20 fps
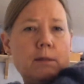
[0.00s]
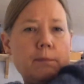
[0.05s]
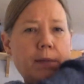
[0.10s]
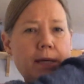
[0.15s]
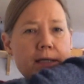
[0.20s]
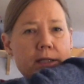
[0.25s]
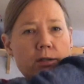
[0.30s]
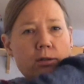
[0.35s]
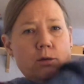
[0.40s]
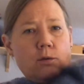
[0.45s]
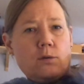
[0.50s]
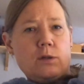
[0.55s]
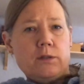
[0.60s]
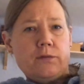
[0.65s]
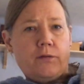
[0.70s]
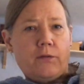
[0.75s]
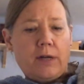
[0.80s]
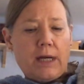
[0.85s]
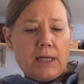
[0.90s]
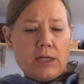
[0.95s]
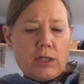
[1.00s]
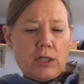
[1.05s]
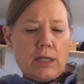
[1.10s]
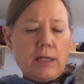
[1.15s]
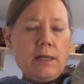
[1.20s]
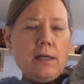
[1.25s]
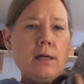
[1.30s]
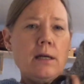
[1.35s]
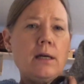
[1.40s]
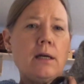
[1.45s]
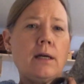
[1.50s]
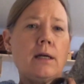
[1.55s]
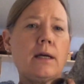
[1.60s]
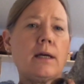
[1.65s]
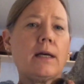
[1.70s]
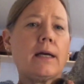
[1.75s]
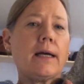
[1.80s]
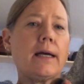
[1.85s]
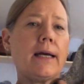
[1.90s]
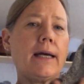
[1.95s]
pattern calls for actually.
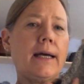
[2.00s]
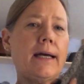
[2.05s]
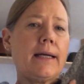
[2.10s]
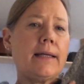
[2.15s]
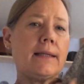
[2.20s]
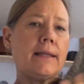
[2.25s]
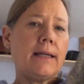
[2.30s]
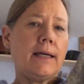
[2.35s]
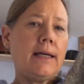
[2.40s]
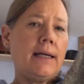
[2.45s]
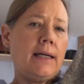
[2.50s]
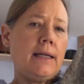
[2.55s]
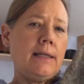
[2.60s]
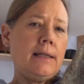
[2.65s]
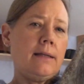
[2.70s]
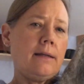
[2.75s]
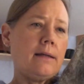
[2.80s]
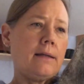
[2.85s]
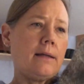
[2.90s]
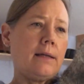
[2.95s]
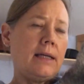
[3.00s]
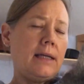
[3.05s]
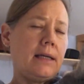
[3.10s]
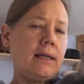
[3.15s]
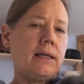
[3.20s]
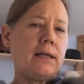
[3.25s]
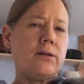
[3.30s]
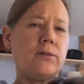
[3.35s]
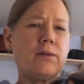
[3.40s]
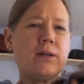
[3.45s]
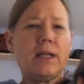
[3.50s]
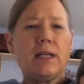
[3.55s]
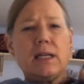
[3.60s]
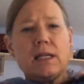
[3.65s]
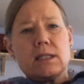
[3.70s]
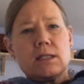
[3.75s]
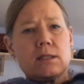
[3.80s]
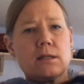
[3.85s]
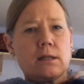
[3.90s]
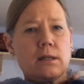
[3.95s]
And then gray
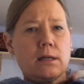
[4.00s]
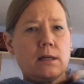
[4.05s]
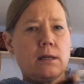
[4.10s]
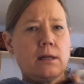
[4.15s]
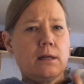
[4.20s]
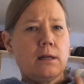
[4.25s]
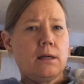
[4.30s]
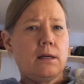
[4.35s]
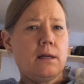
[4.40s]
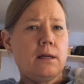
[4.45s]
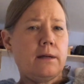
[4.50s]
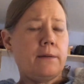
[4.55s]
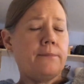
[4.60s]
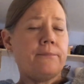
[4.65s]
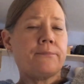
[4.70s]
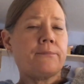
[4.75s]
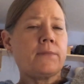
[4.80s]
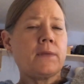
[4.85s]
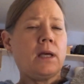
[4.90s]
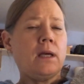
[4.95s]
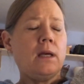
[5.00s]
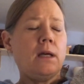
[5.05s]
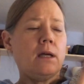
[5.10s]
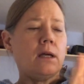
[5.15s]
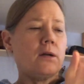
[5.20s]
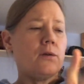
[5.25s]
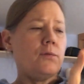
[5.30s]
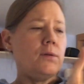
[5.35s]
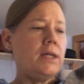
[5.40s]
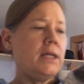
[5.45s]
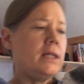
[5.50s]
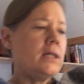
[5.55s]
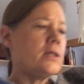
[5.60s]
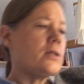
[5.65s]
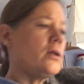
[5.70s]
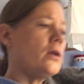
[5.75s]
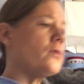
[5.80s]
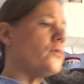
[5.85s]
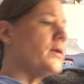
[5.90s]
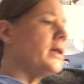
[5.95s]
is green
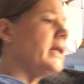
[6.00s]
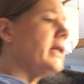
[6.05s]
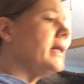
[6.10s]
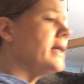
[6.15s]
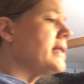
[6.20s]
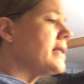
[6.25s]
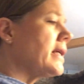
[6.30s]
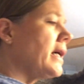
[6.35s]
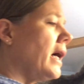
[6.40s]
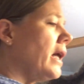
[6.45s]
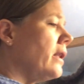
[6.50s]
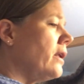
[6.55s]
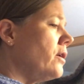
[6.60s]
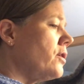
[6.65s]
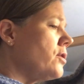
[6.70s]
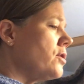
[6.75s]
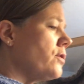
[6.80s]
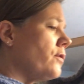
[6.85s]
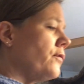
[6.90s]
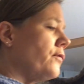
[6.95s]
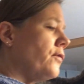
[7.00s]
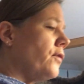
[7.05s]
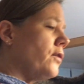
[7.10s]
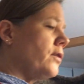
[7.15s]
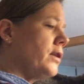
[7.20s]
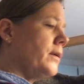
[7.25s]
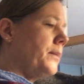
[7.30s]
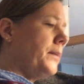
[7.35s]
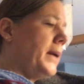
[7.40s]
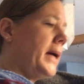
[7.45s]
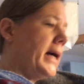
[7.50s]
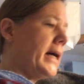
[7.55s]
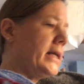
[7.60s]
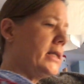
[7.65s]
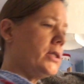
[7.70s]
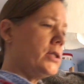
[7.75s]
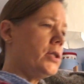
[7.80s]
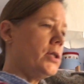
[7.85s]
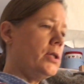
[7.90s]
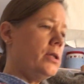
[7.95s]
is not really his color, so for the
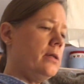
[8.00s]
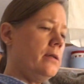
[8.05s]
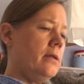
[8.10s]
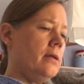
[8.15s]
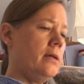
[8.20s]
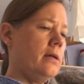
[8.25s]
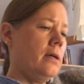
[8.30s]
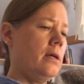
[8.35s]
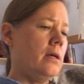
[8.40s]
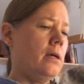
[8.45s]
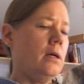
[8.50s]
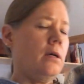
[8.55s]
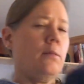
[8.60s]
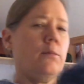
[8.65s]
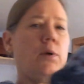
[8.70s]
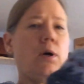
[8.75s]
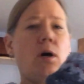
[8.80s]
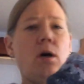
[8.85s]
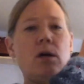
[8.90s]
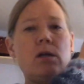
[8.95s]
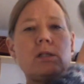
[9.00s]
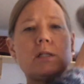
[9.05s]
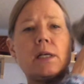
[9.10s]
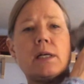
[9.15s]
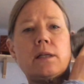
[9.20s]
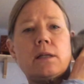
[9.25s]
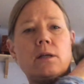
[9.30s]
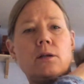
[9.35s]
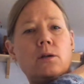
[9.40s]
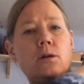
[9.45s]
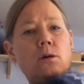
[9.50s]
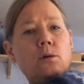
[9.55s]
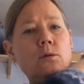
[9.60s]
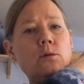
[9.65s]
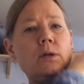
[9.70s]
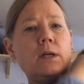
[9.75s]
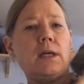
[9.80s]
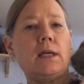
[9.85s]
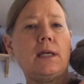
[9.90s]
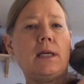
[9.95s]
pattern part and the
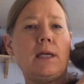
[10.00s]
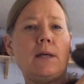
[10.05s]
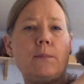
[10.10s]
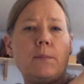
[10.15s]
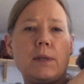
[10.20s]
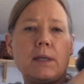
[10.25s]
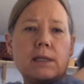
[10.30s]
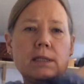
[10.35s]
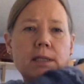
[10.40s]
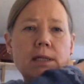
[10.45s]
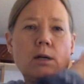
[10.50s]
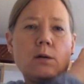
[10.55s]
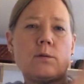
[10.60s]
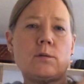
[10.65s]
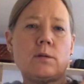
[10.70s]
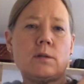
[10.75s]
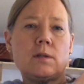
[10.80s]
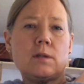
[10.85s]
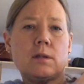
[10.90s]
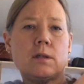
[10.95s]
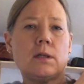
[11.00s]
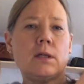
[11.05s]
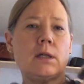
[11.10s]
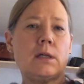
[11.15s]
yoke he picked out